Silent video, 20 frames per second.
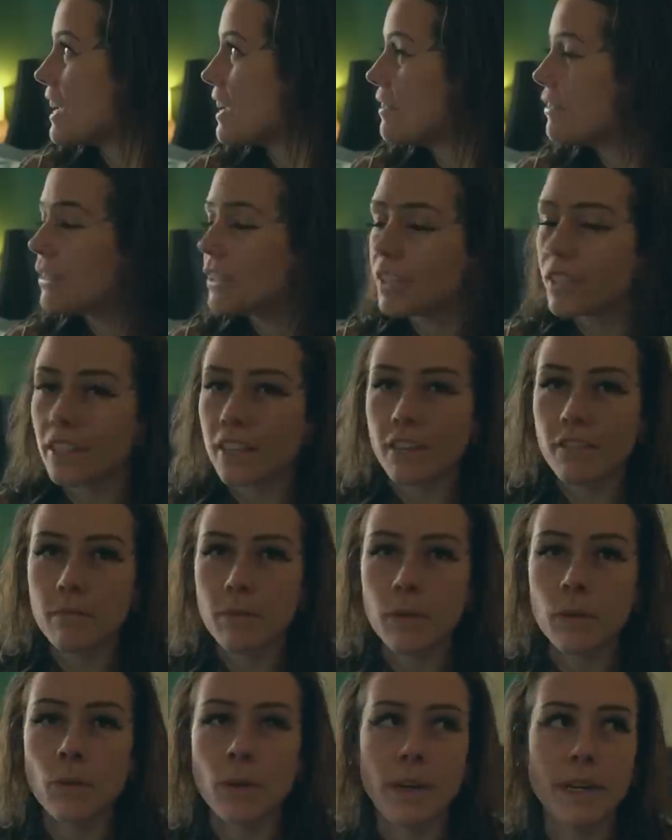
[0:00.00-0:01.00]
I feel like I've
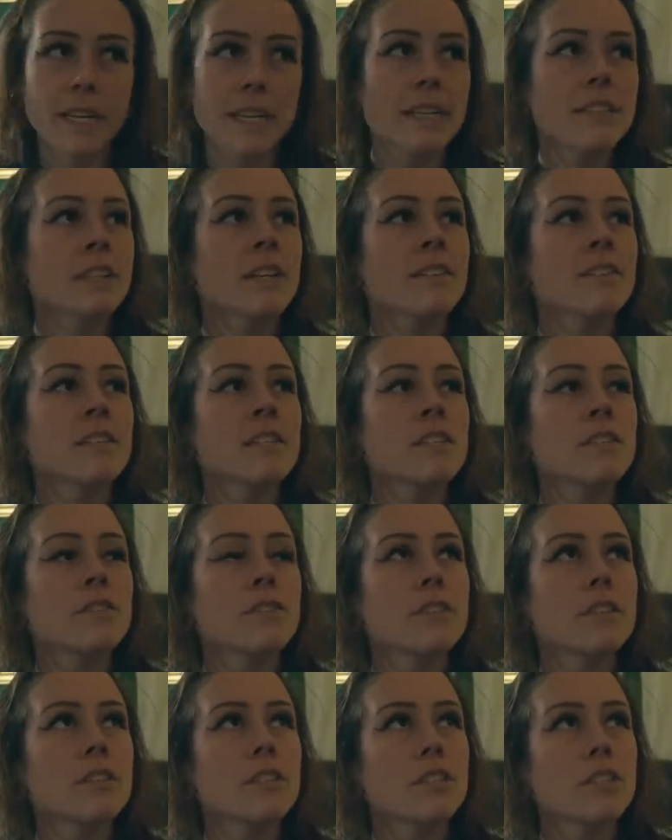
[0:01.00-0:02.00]
been working on this
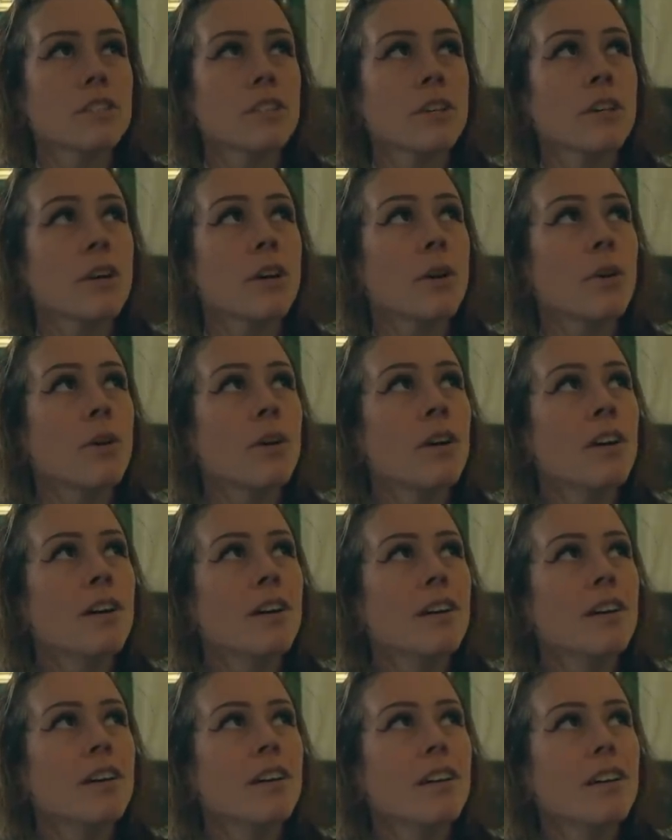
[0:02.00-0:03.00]
for so
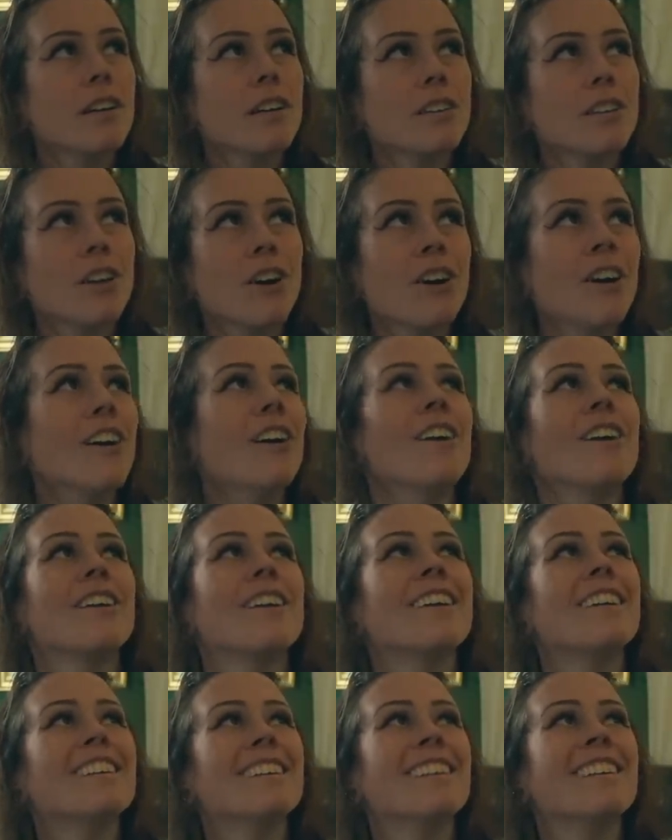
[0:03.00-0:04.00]
long,
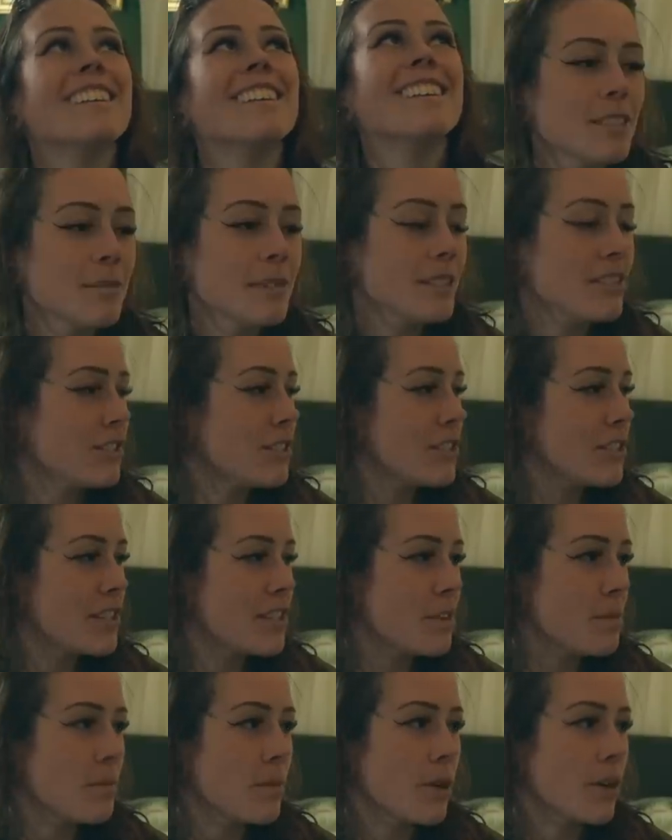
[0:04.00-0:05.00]
especially
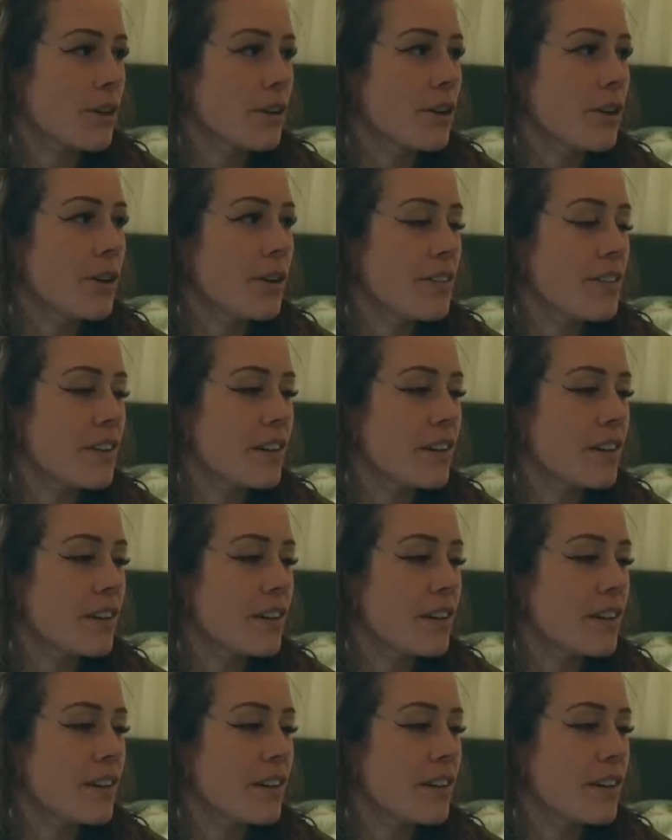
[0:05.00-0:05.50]
the mural.